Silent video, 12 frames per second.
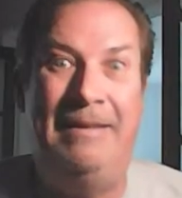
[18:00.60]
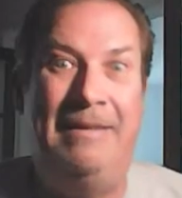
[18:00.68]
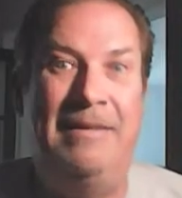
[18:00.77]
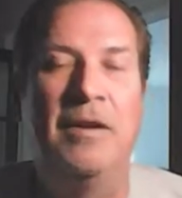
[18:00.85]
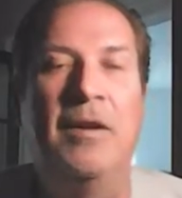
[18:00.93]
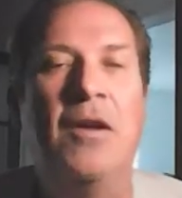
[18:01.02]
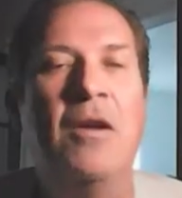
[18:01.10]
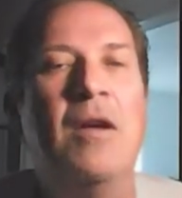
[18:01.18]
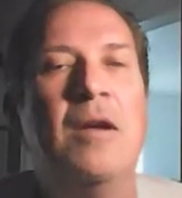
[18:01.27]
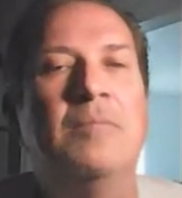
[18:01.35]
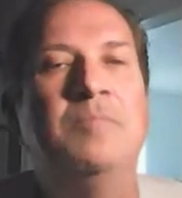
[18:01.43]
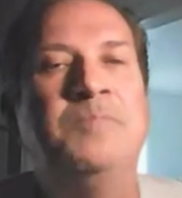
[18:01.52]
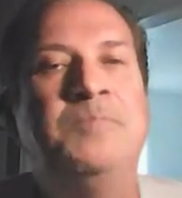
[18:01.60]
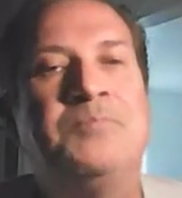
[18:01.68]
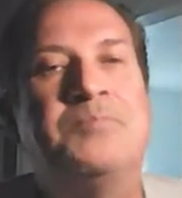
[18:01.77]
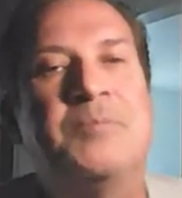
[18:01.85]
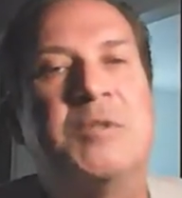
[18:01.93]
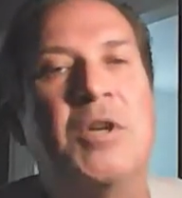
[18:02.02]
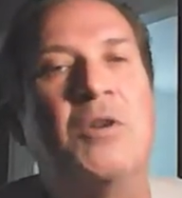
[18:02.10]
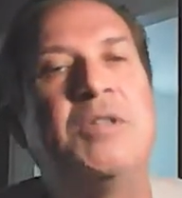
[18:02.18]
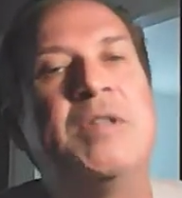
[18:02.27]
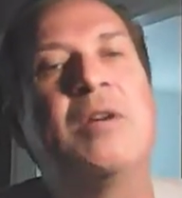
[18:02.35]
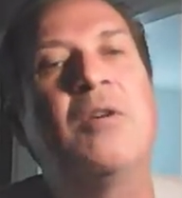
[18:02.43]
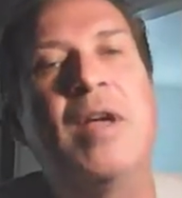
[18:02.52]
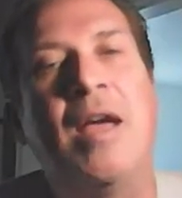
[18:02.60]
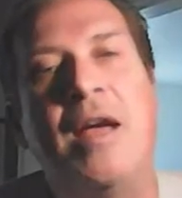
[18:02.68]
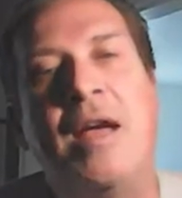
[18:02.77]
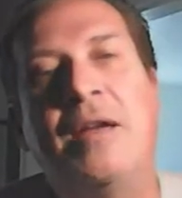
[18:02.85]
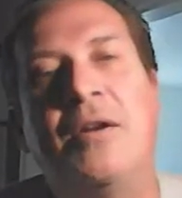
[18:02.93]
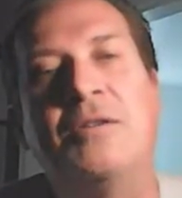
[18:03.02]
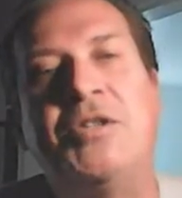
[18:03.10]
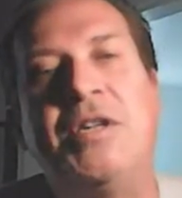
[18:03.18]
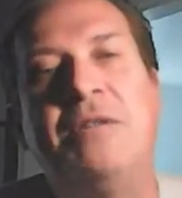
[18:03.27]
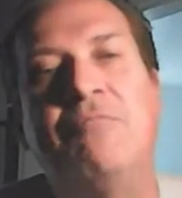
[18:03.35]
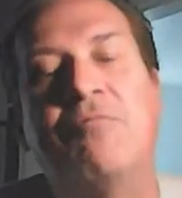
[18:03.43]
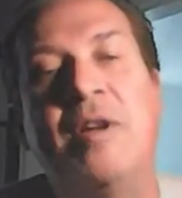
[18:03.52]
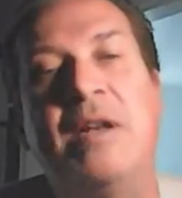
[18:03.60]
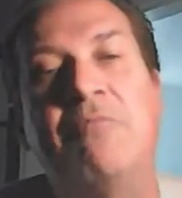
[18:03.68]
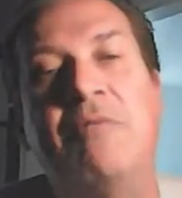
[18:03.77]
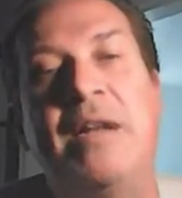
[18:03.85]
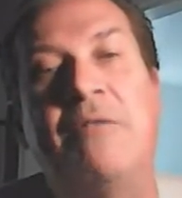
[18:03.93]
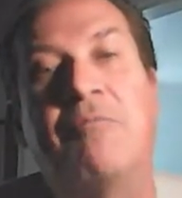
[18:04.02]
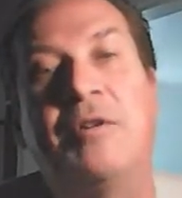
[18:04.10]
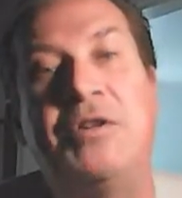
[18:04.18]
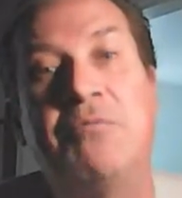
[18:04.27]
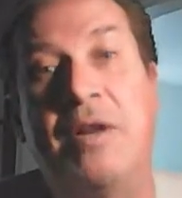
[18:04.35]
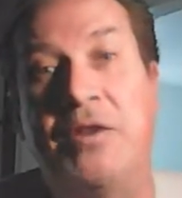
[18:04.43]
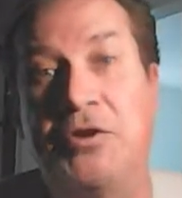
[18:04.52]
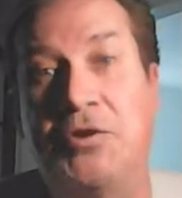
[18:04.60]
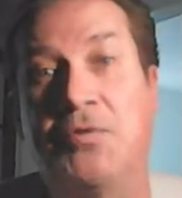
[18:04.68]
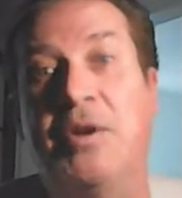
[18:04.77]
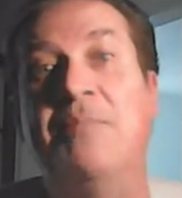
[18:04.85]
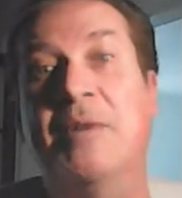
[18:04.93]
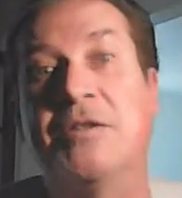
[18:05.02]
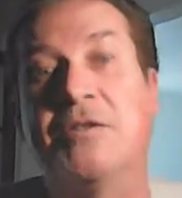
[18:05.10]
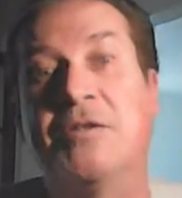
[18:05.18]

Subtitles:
Yeah. So she's like, okay, she read the treatment.